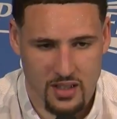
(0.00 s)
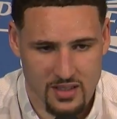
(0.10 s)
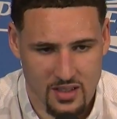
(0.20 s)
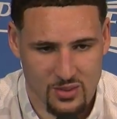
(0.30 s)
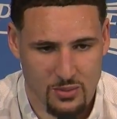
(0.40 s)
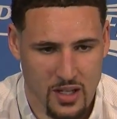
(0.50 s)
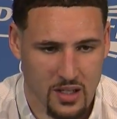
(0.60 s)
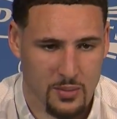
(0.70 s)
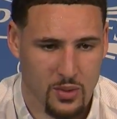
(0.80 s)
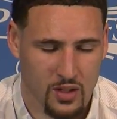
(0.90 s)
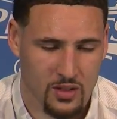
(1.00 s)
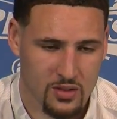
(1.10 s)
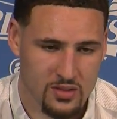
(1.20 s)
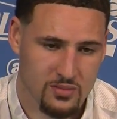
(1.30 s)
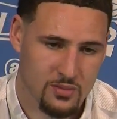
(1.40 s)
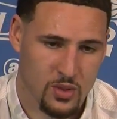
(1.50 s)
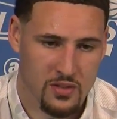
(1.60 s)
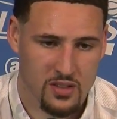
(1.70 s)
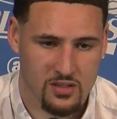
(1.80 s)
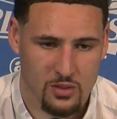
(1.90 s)
and that's because we were making them work those
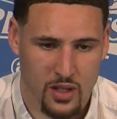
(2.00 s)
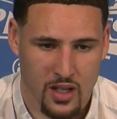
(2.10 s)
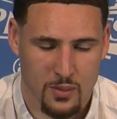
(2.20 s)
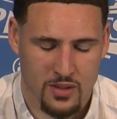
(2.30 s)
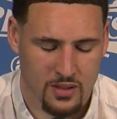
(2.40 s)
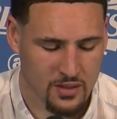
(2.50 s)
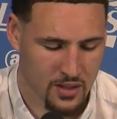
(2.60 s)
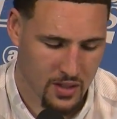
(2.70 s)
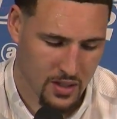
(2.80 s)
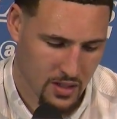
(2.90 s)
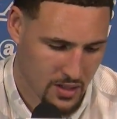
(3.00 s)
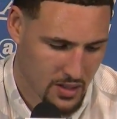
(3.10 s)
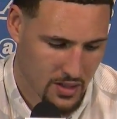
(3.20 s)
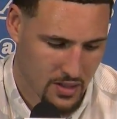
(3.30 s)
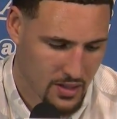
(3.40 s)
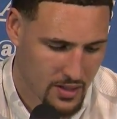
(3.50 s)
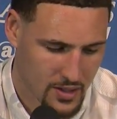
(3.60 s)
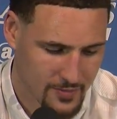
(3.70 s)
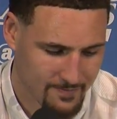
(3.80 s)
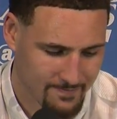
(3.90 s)
previous two games. And
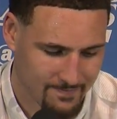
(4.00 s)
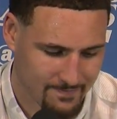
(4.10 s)
um,